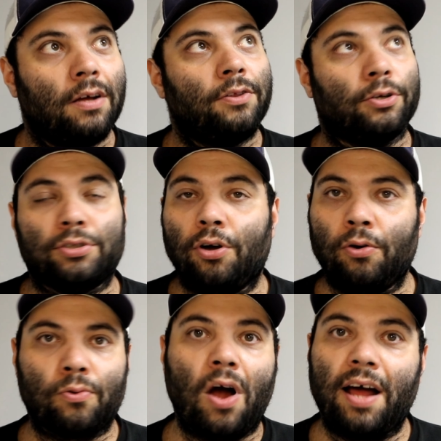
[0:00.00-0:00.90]
there's no
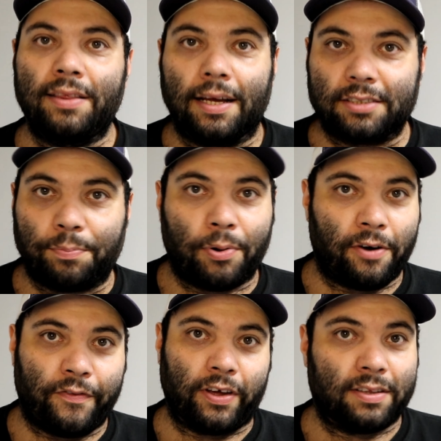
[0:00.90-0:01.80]
rod that's a
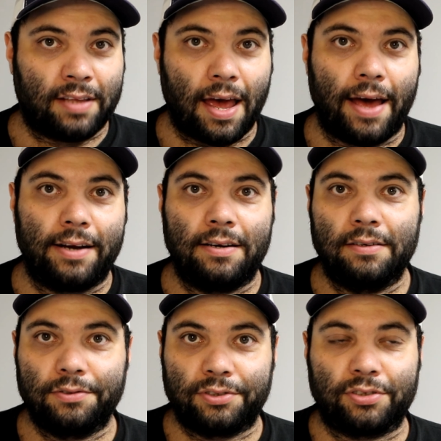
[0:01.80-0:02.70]
perfect 10,
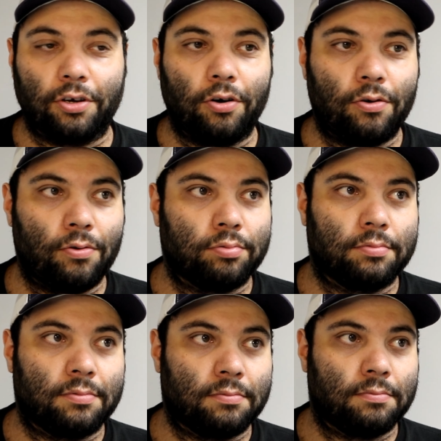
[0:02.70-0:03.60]
so
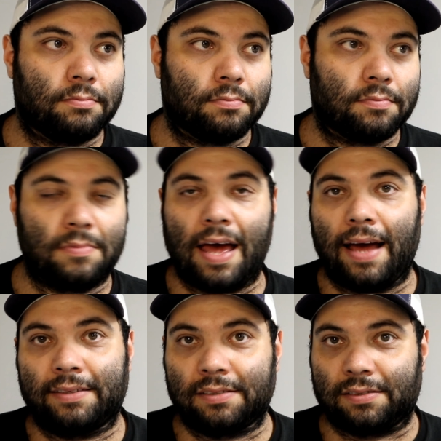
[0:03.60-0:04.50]

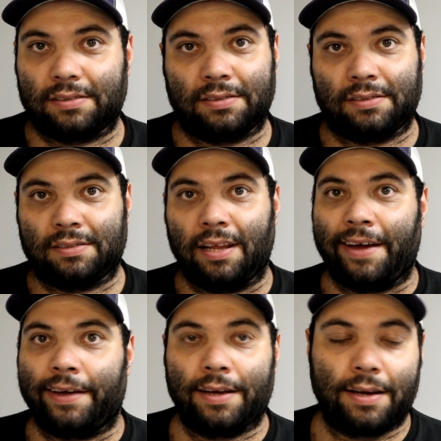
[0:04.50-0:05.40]
that's
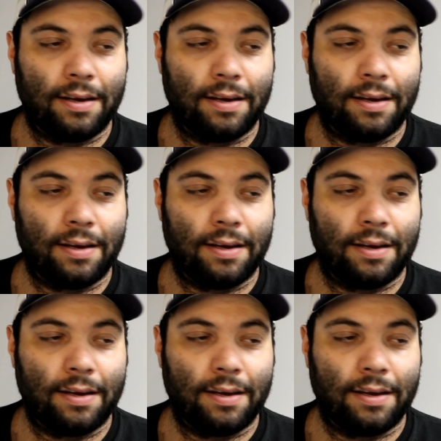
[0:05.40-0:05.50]
like,